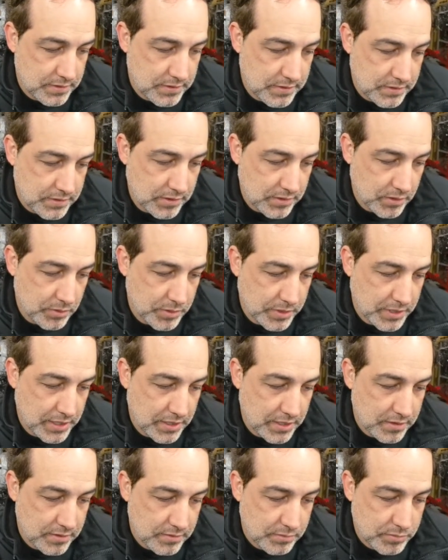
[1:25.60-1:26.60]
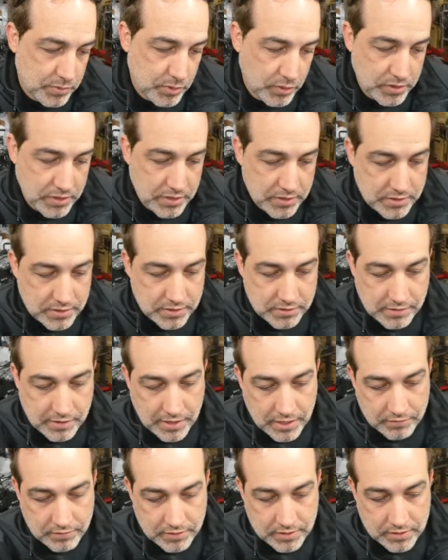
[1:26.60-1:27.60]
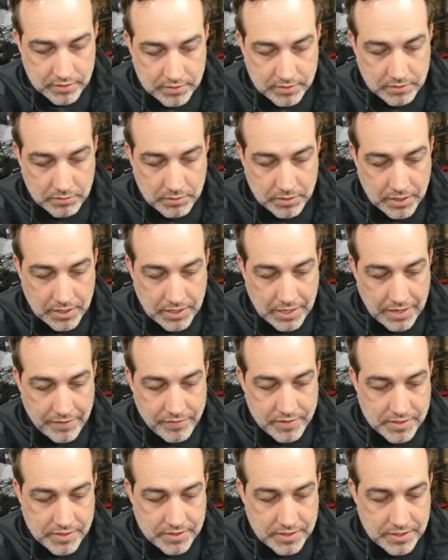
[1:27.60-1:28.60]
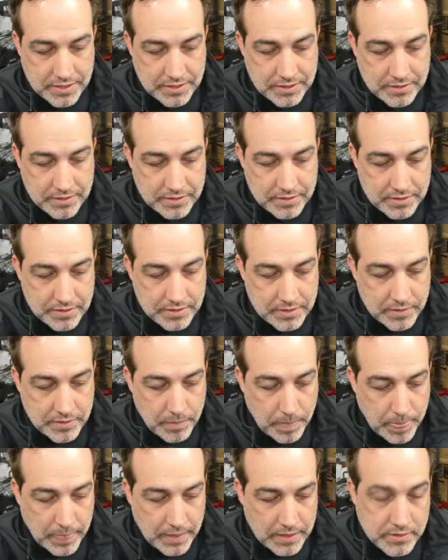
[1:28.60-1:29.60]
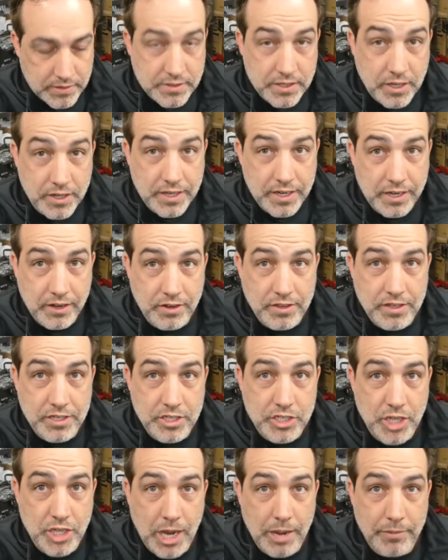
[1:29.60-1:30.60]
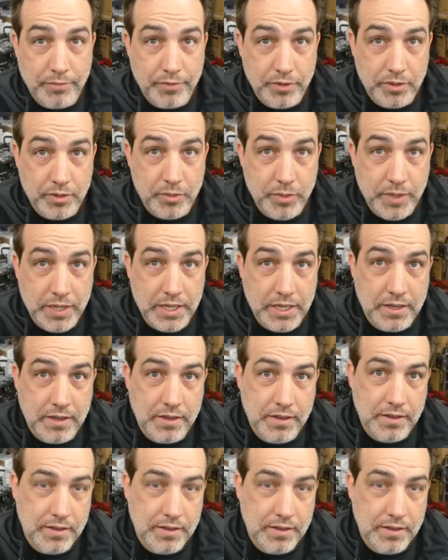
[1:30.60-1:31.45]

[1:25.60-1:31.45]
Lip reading: So we gotta pull the ECU out of it, and then we gotta have this thing stuck here in the shop for a week.